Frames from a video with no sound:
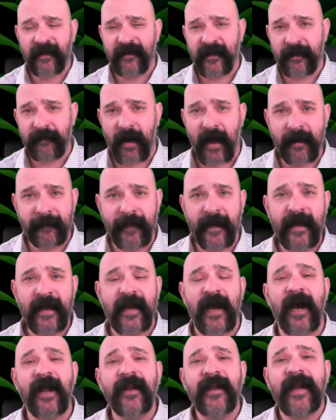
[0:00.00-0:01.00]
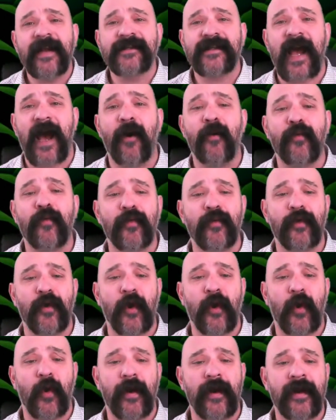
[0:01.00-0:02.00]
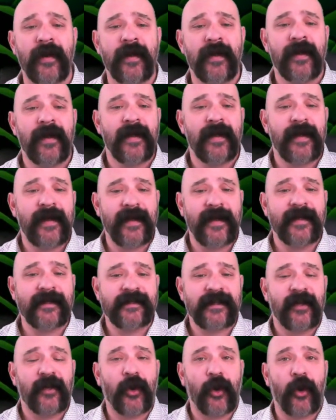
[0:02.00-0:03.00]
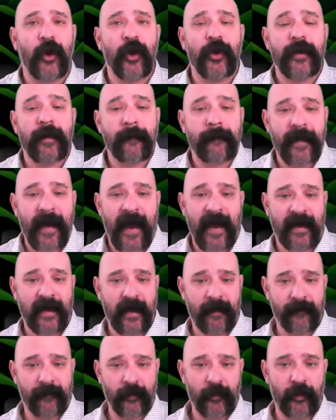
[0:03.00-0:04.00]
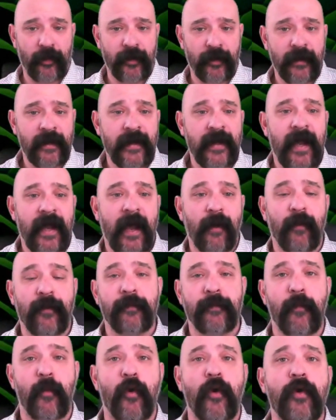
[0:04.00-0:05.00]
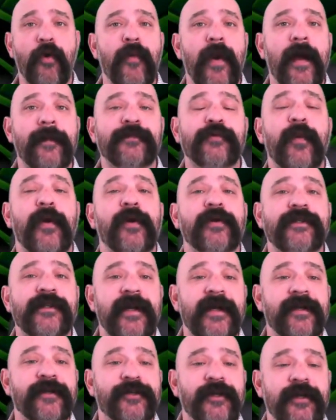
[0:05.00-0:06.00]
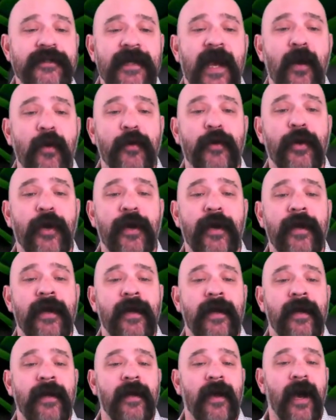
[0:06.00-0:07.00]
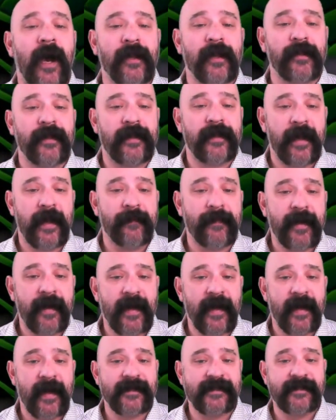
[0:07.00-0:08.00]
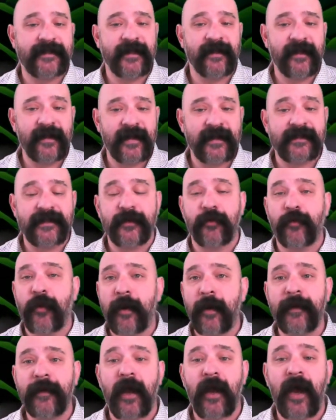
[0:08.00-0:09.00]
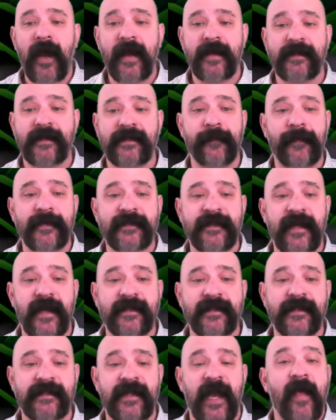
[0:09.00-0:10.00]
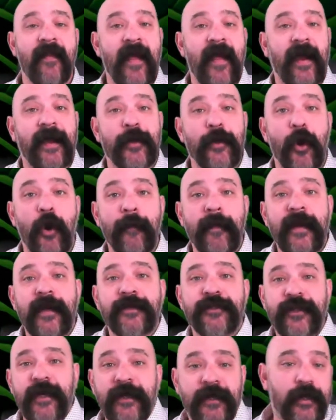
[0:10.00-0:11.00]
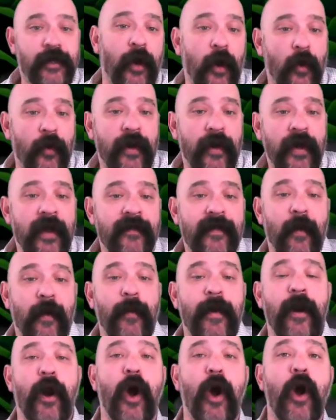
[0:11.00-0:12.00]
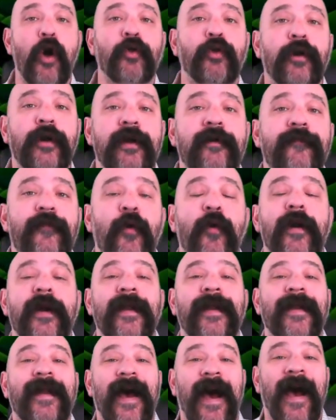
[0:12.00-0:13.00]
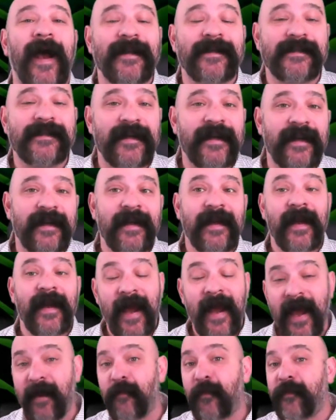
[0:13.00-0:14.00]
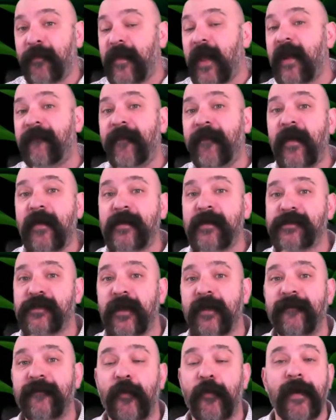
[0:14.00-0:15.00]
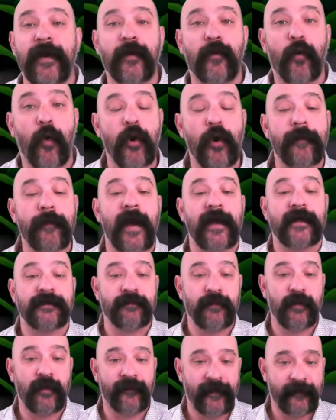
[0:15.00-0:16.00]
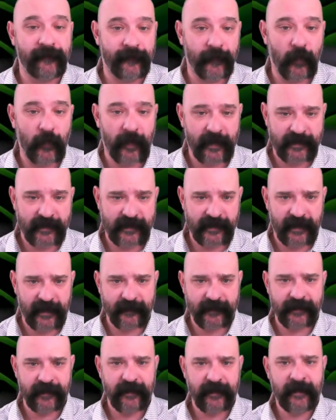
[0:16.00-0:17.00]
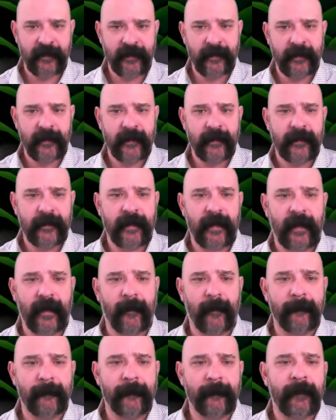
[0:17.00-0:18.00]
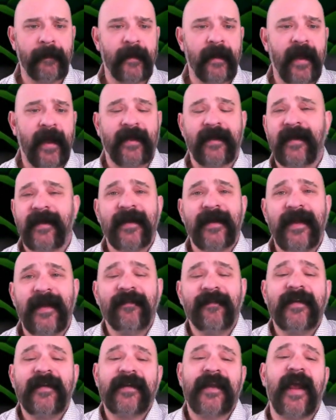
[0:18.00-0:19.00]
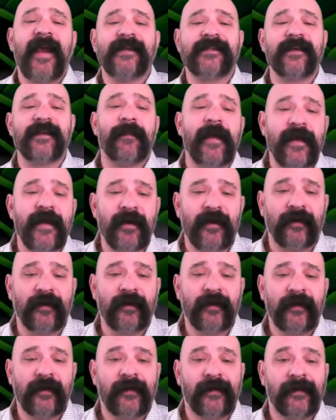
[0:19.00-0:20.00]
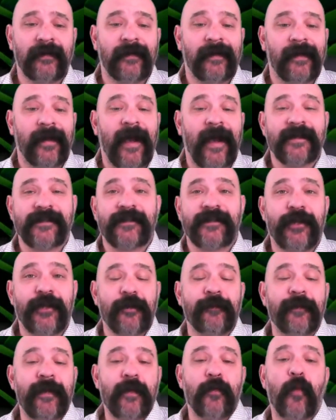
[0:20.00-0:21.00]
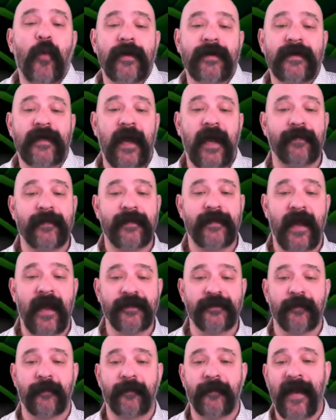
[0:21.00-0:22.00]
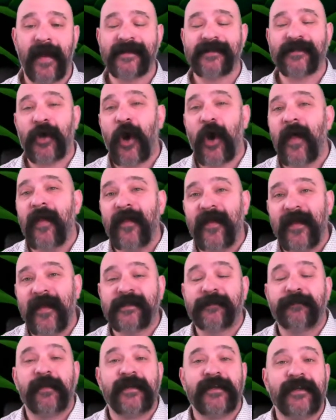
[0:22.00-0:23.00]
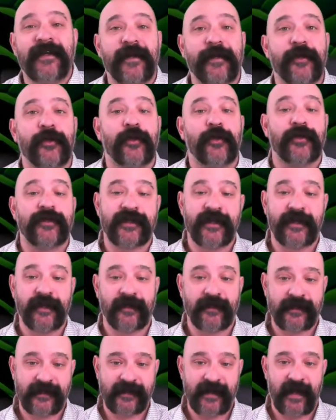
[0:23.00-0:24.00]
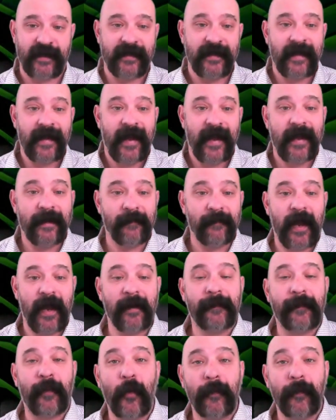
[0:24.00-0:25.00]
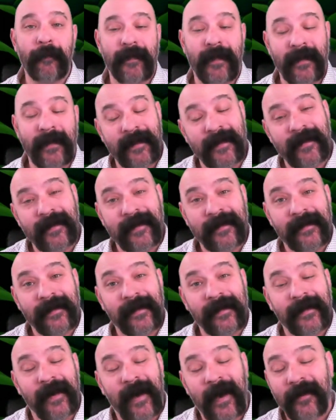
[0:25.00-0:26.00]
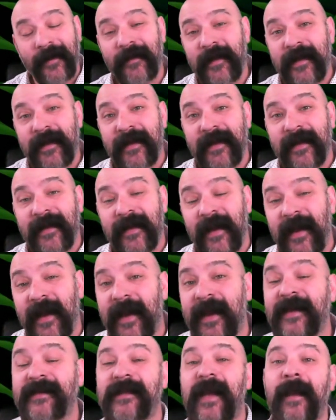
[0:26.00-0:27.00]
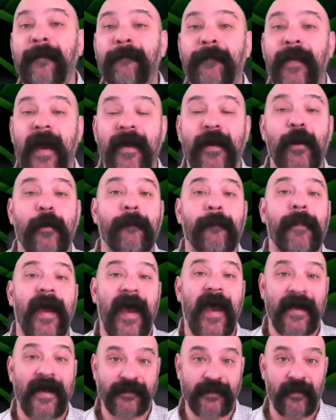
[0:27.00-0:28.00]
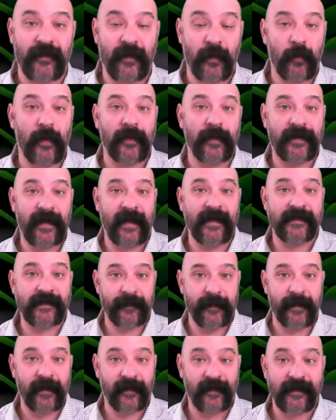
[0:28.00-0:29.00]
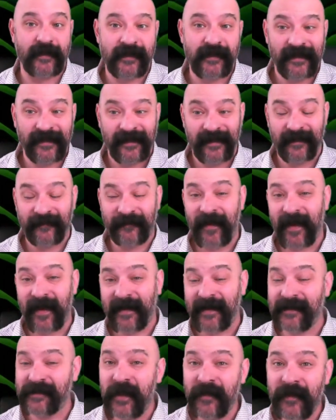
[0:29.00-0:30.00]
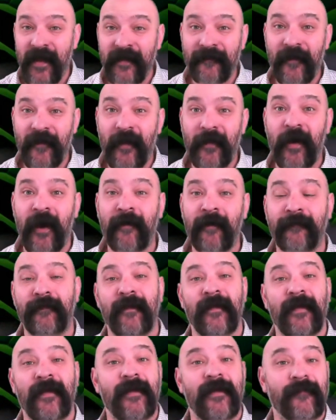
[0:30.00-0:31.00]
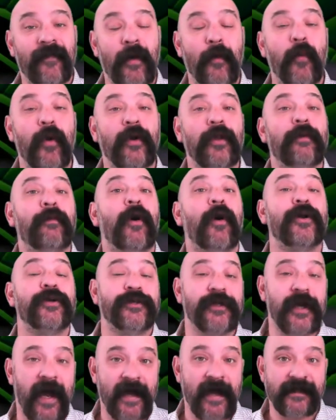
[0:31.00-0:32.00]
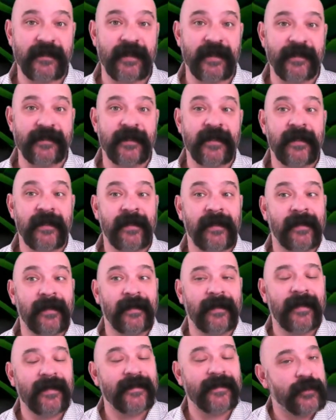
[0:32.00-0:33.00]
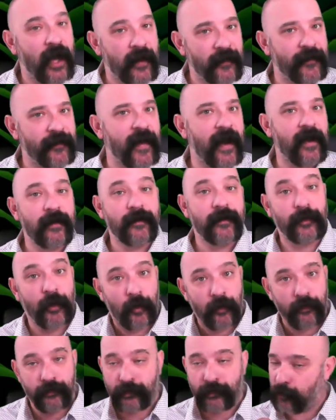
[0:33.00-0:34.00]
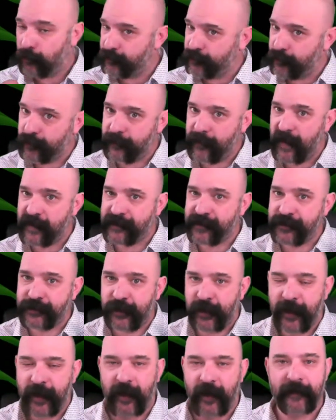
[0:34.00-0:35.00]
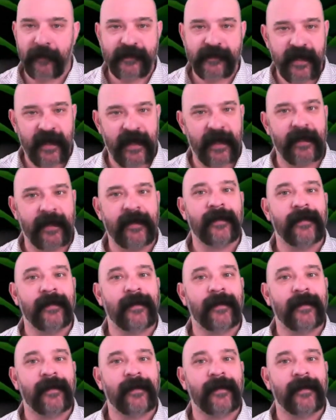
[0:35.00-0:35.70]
In my opinion, Huntley has outgrown his current backup role. And with more reps, we are seeing just how good Huntley can be. And his ceiling is incredibly high as he possesses that Konami cheat code that we are all looking for in Dynasty and what the NFL is looking for in quarterbacks moving forward, it seems. Now, heck, even Taysom Hill has QB1 type potential based on this particular skill set. And in my opinion, Huntley is a better passer than what Taysom Hill is. In fact, he's not that far off from where Lamar Jackson is. He's not there. Don't shoot the messenger here. I'm saying,